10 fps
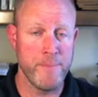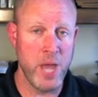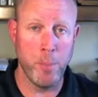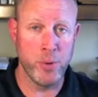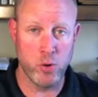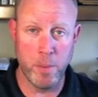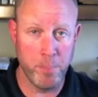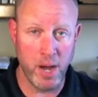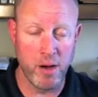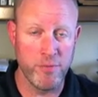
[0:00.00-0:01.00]
output or
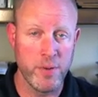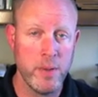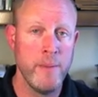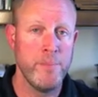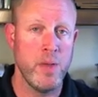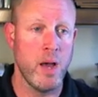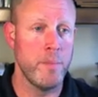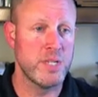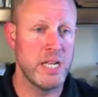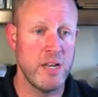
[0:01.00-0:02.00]
above,
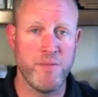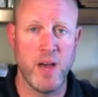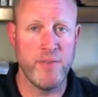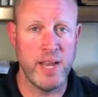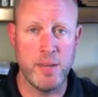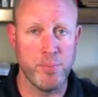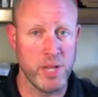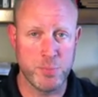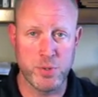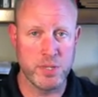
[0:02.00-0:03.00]

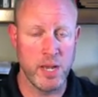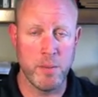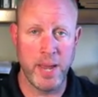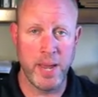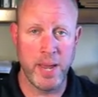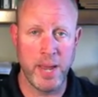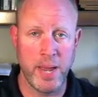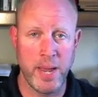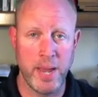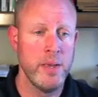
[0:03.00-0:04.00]
75-80+% max heart
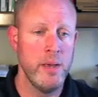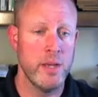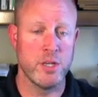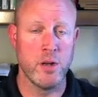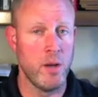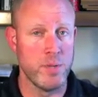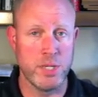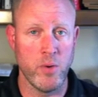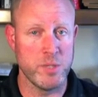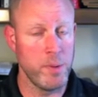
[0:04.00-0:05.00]
rate is going to almost
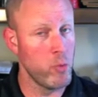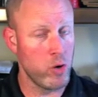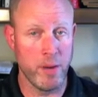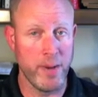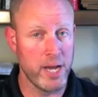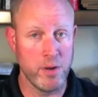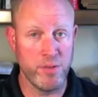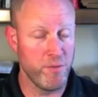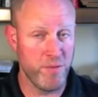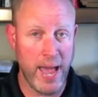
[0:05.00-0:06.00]
always be more carbohydrate
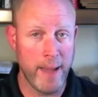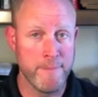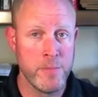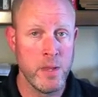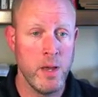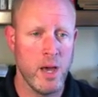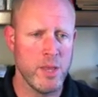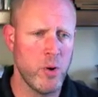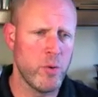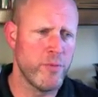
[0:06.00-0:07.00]
than fat. The
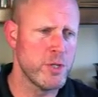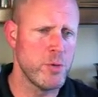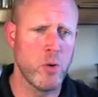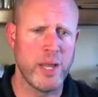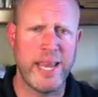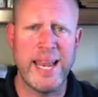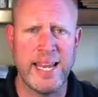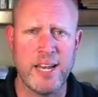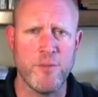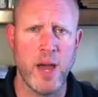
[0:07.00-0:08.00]
book refers to more like
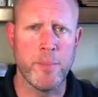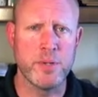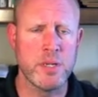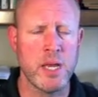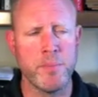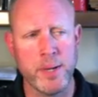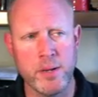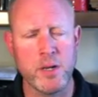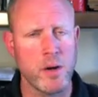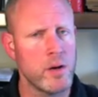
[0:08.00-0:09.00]
80-85%, but
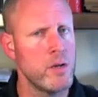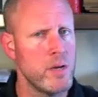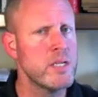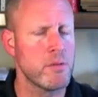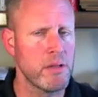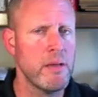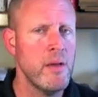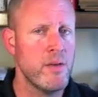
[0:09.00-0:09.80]
you can argue easily